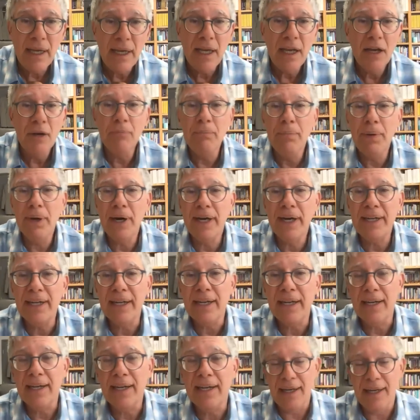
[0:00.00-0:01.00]
but
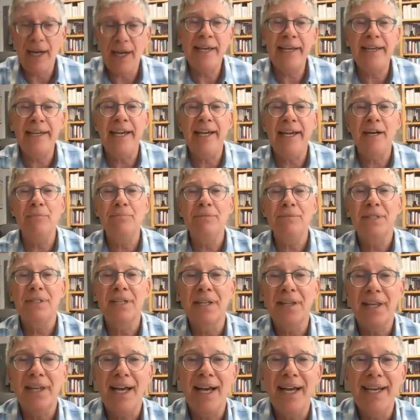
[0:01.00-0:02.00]
I am
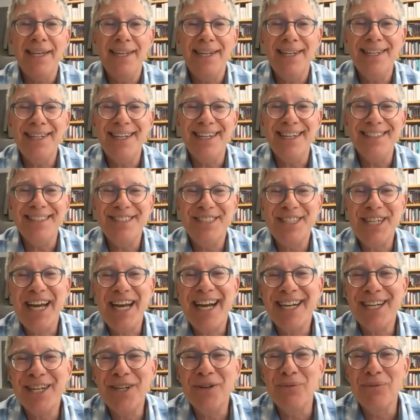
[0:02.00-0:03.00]
delighted,
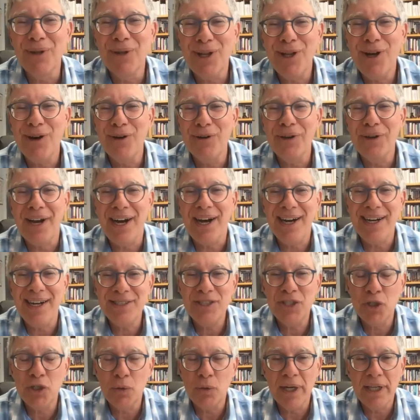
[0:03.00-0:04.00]
Jack, and will hold on
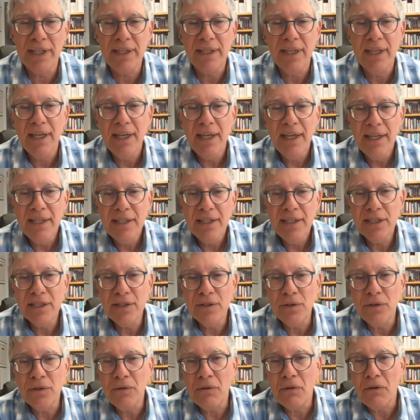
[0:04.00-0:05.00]
to it,
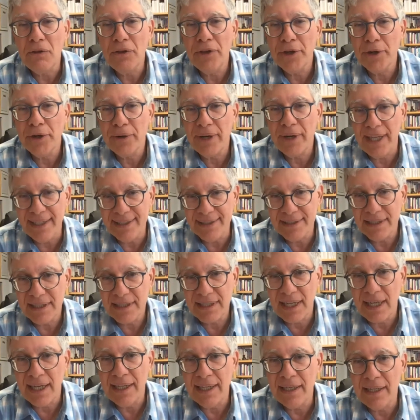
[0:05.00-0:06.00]
to your
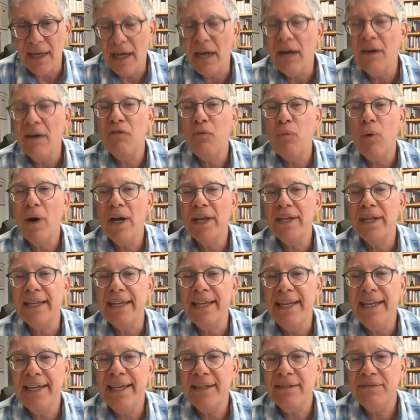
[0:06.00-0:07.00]
insight of what
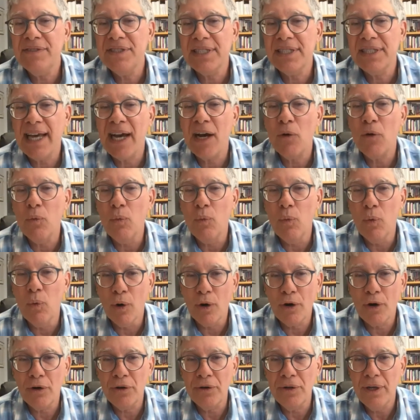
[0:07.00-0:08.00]
gives that
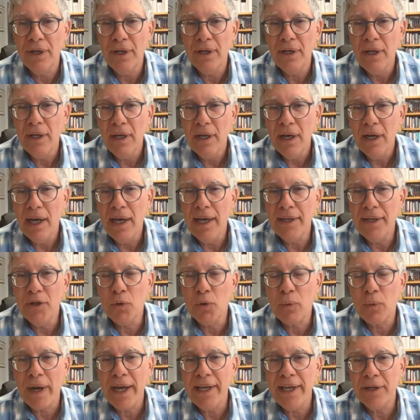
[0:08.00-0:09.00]
word a
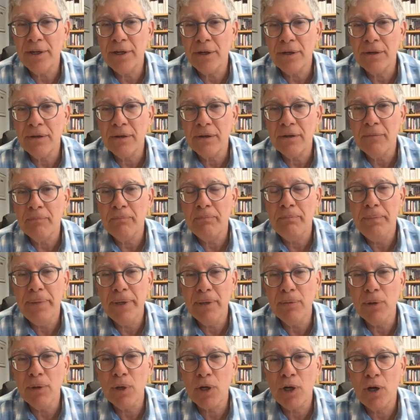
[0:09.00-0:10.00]
greater
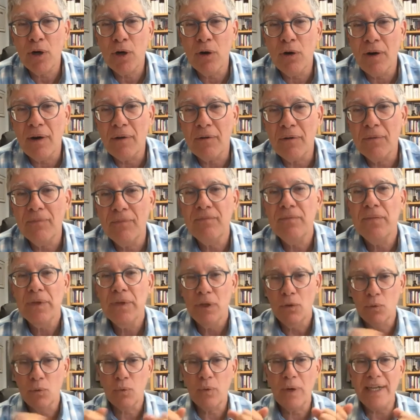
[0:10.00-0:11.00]
biblical
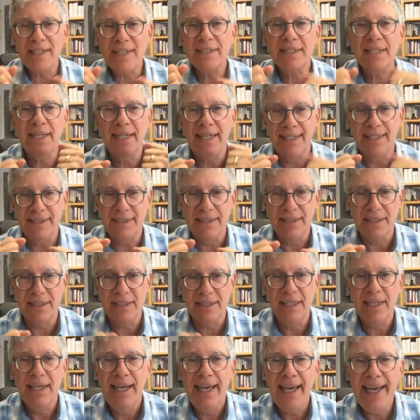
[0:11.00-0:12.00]
resonance
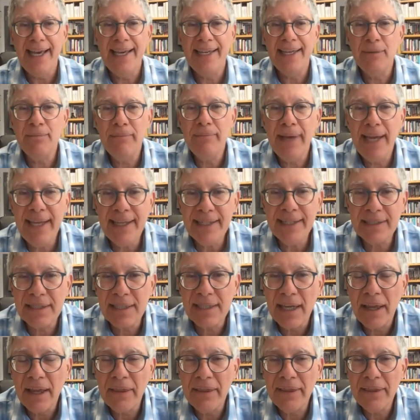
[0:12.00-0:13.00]
and makes
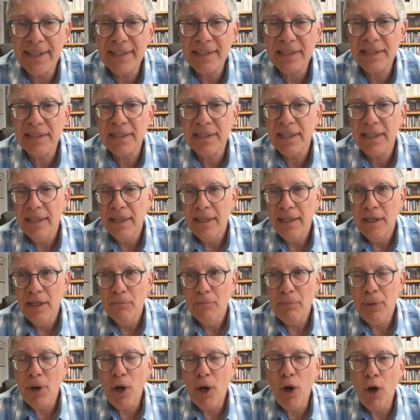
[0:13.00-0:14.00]
this
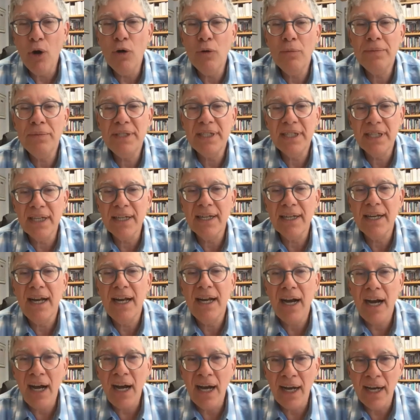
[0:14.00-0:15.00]
poem to
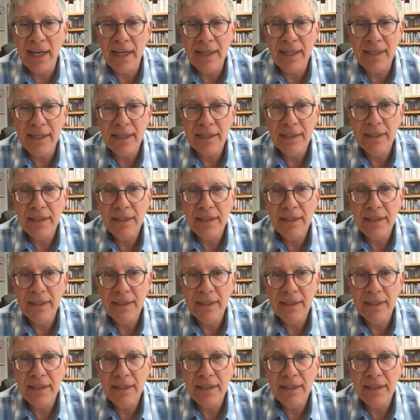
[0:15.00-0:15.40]
God